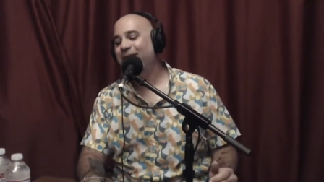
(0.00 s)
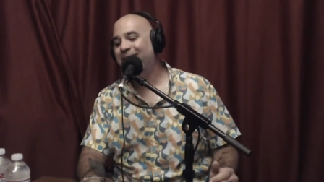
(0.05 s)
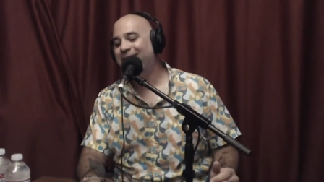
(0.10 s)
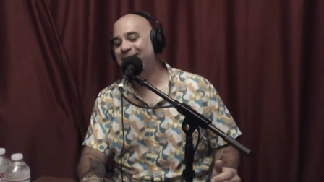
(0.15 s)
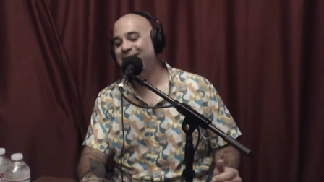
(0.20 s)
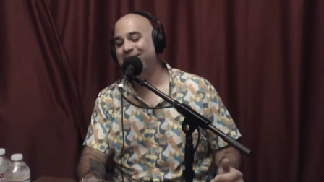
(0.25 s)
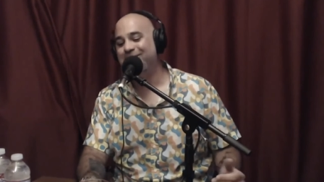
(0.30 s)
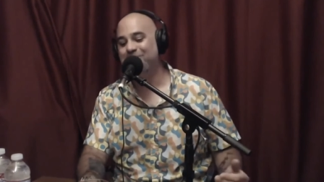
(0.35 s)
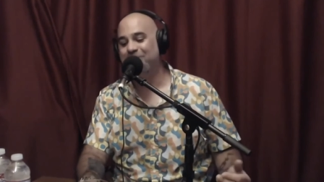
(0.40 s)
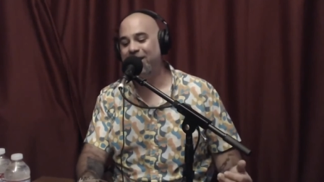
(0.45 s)

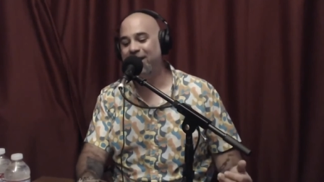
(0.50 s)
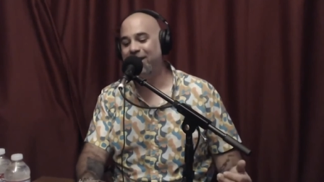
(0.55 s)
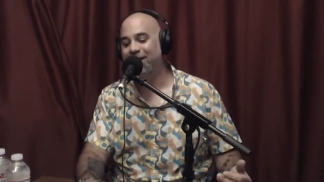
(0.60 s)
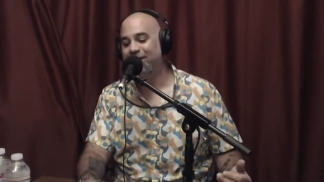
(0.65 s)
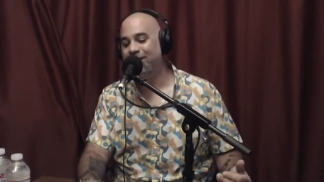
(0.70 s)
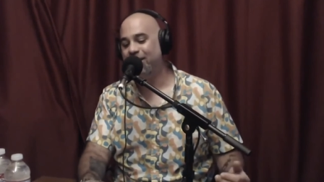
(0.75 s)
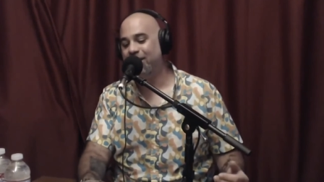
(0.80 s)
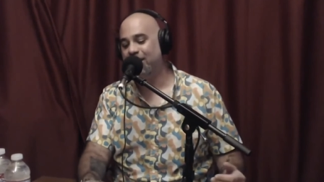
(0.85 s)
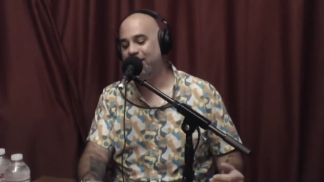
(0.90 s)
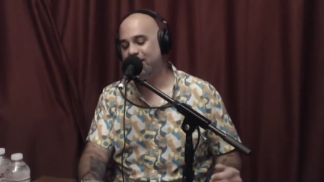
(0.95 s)
um
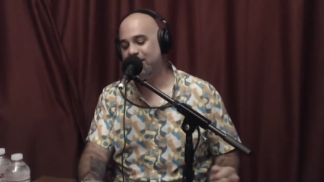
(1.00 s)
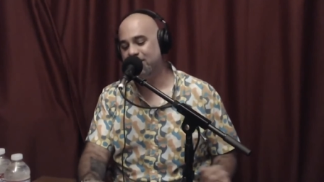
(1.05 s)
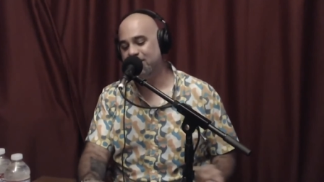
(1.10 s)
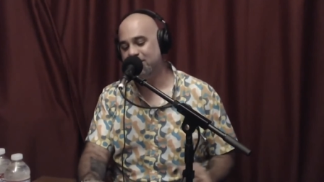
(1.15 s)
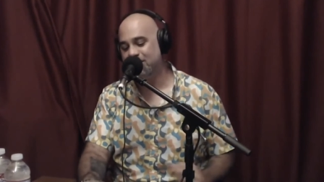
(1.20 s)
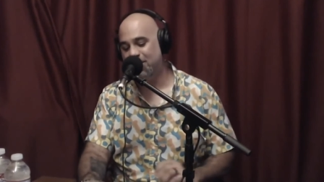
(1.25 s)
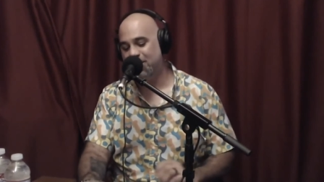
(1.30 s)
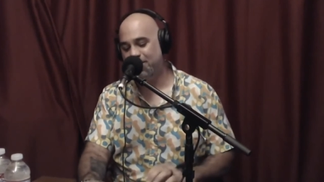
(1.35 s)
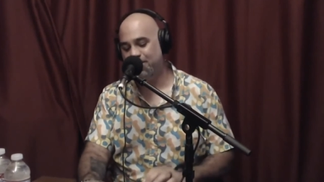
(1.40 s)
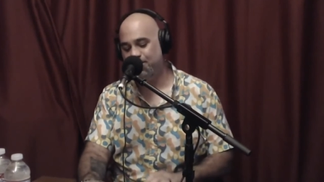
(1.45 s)
and and
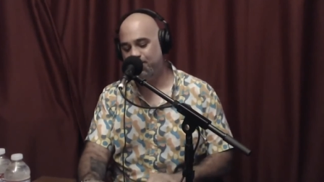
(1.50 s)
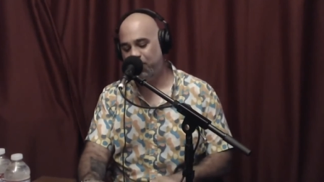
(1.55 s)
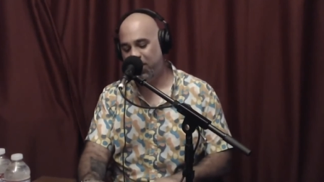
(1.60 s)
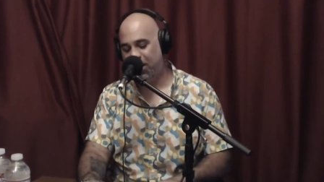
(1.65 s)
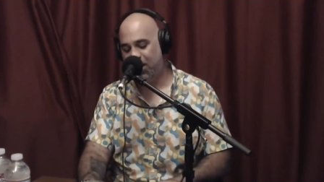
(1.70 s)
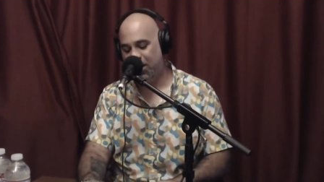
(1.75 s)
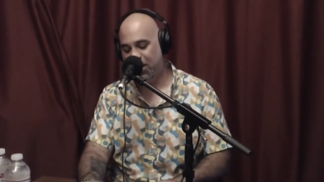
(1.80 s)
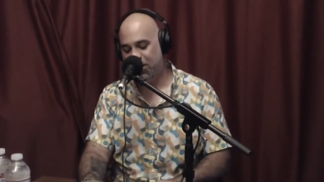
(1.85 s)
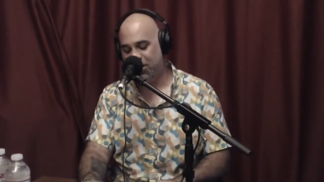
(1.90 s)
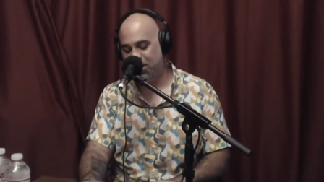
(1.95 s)
um
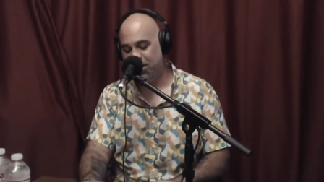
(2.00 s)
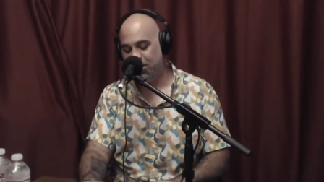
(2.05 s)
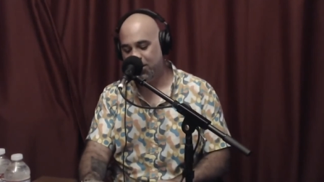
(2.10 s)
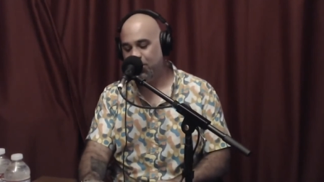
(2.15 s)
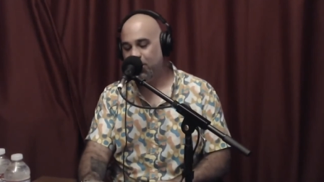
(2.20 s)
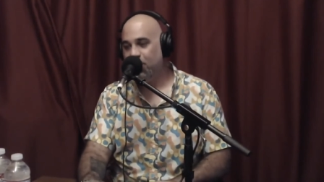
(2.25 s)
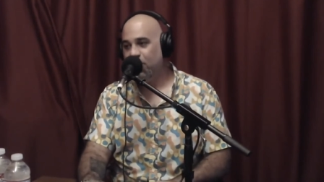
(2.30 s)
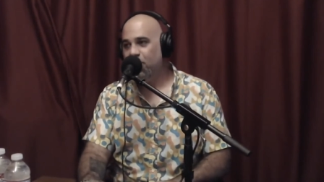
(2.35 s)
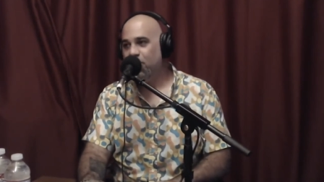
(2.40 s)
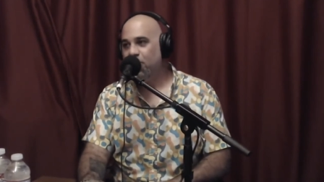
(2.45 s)
and i not think with
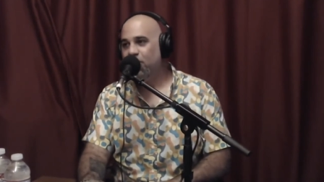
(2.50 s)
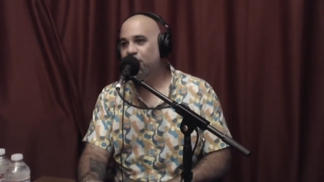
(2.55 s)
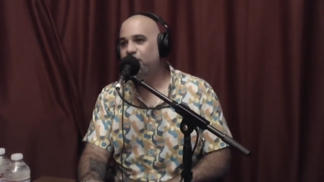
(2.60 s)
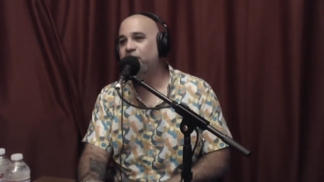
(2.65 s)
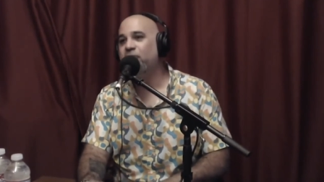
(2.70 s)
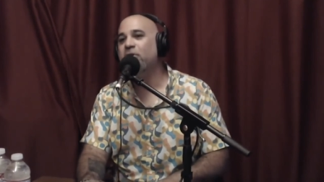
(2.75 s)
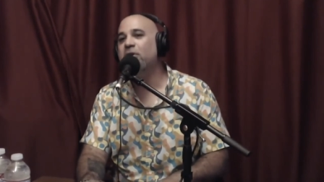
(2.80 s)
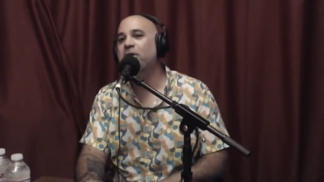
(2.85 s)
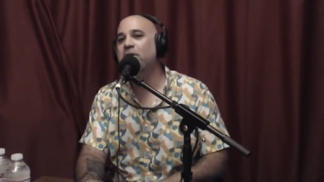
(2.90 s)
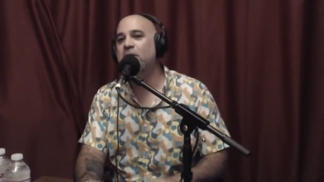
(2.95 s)
that attitude
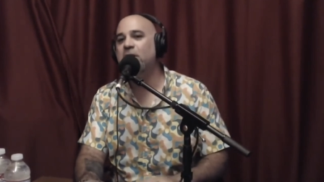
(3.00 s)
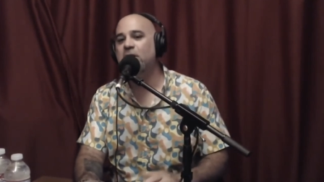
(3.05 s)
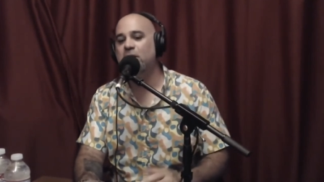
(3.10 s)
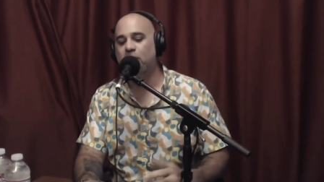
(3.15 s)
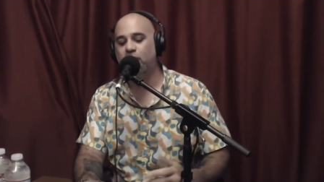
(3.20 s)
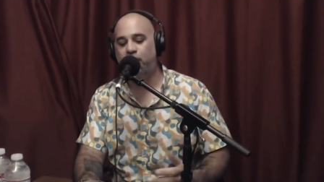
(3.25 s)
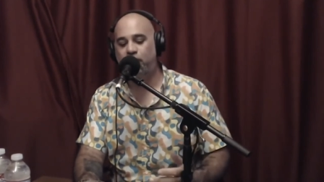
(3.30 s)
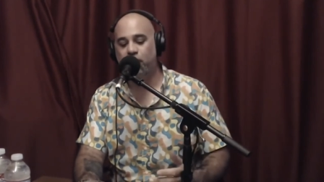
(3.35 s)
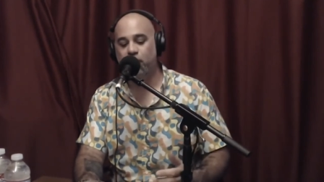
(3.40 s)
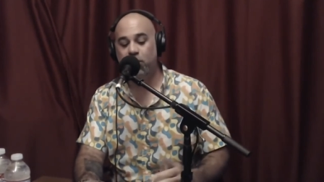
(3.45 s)
for you
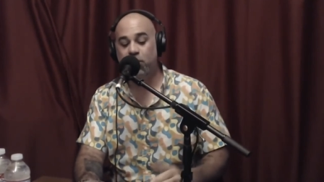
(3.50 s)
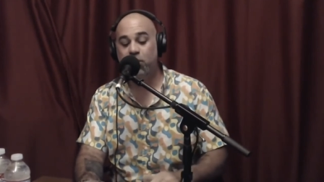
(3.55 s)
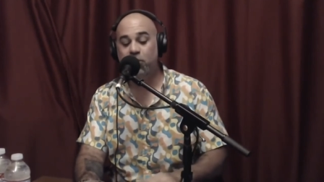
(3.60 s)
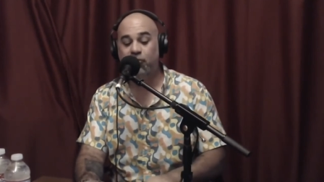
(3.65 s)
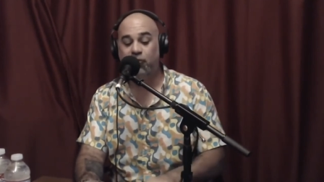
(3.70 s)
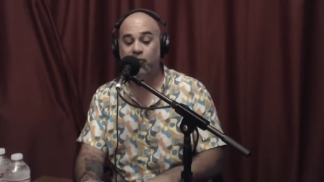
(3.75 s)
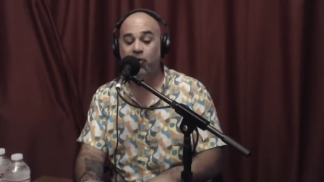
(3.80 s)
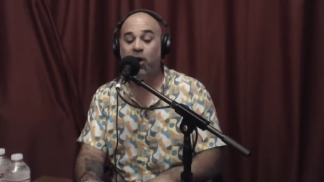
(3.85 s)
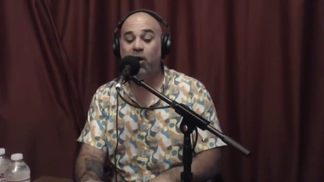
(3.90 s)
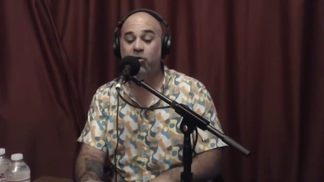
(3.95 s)
know for you
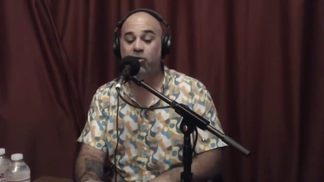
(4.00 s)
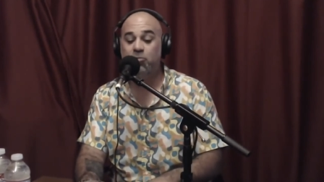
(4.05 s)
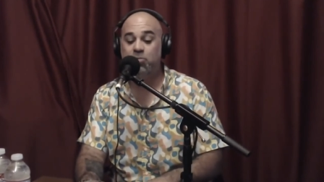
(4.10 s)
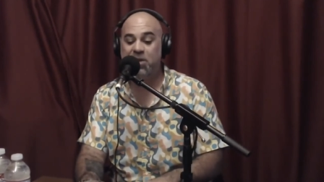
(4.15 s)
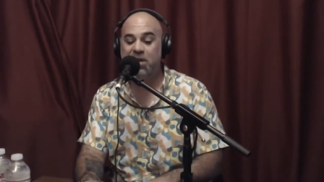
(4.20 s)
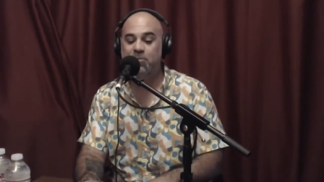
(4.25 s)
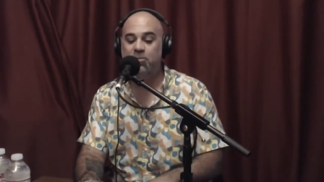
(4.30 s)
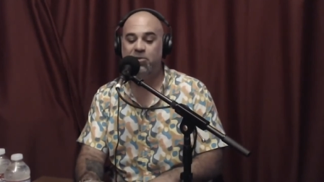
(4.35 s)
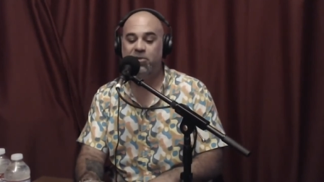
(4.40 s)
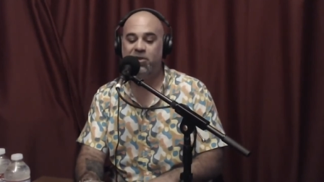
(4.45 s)
for other
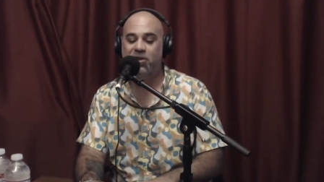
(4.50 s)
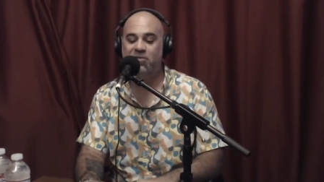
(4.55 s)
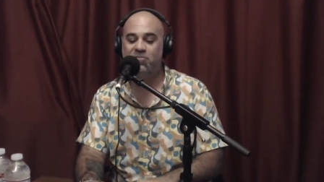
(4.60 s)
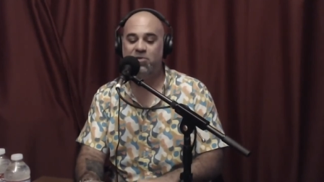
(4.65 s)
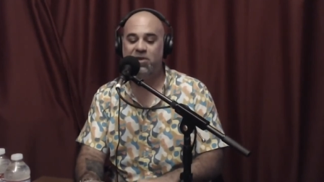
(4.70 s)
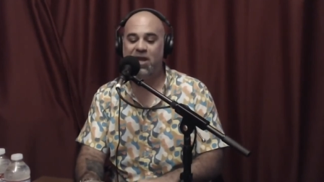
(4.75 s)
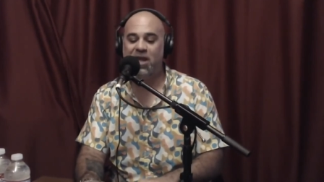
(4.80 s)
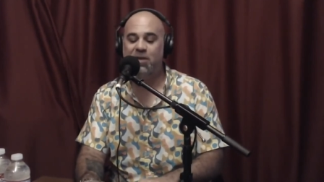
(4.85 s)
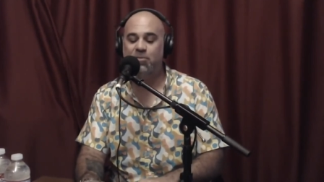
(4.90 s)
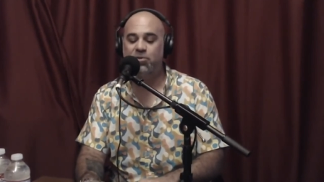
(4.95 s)
people that have
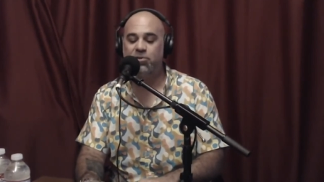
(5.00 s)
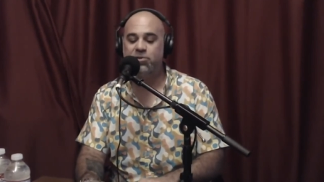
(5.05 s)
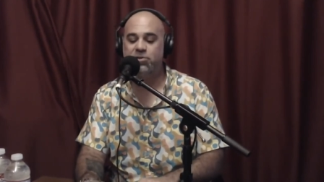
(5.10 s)
been able